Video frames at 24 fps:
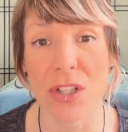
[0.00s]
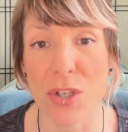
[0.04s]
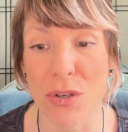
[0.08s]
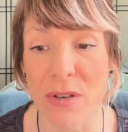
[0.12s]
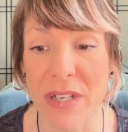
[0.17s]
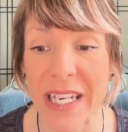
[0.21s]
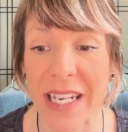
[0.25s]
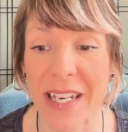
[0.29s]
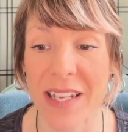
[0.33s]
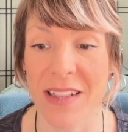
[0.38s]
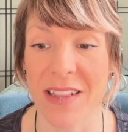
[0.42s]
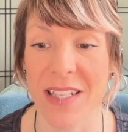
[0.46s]

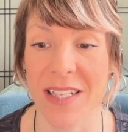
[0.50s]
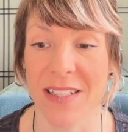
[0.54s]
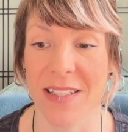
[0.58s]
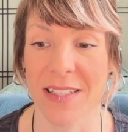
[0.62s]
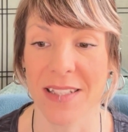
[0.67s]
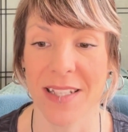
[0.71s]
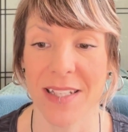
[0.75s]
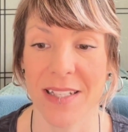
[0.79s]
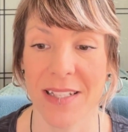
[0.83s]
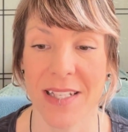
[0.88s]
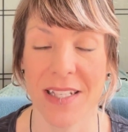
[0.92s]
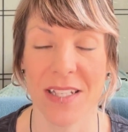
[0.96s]
treating this
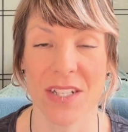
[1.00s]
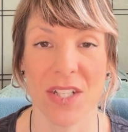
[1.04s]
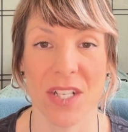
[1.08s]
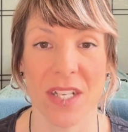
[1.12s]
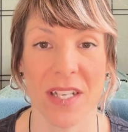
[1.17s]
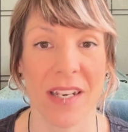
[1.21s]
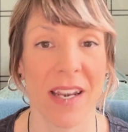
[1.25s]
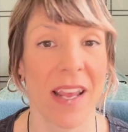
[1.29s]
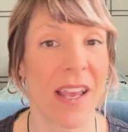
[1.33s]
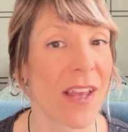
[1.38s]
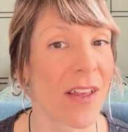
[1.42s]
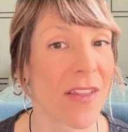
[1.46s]

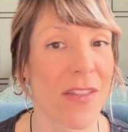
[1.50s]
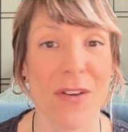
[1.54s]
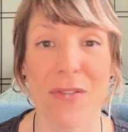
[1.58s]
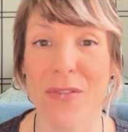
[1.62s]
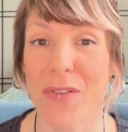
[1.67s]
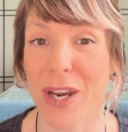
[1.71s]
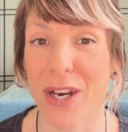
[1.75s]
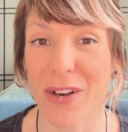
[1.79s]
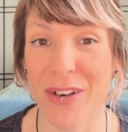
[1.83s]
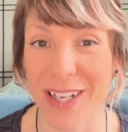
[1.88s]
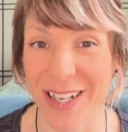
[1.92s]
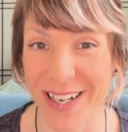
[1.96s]
condition the
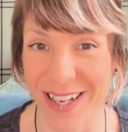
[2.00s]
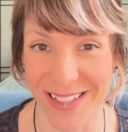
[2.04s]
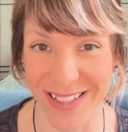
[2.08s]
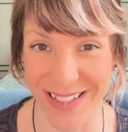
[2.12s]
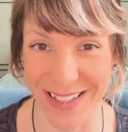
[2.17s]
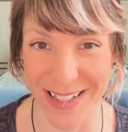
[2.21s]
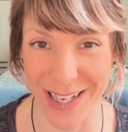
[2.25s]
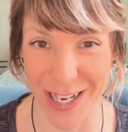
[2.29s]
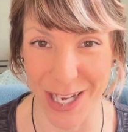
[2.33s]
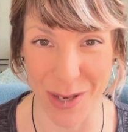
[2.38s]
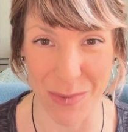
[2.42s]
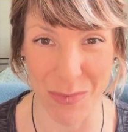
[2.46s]
very next
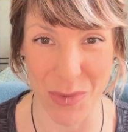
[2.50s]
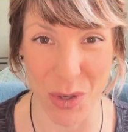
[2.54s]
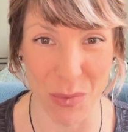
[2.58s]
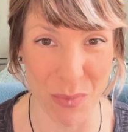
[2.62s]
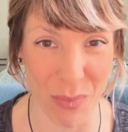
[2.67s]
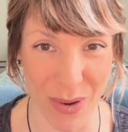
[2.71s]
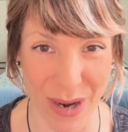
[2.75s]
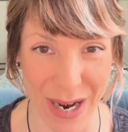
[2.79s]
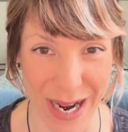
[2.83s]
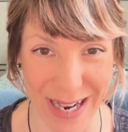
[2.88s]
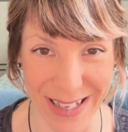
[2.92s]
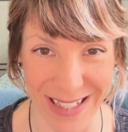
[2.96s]
time you
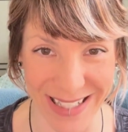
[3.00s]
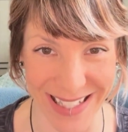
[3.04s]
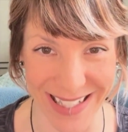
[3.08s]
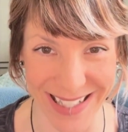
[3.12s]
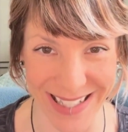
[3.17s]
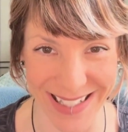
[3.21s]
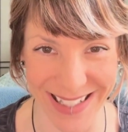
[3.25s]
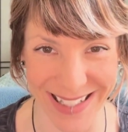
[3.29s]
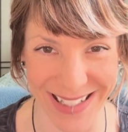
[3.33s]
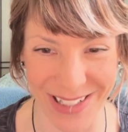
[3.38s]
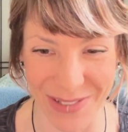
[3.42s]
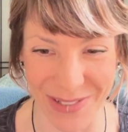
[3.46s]
practice.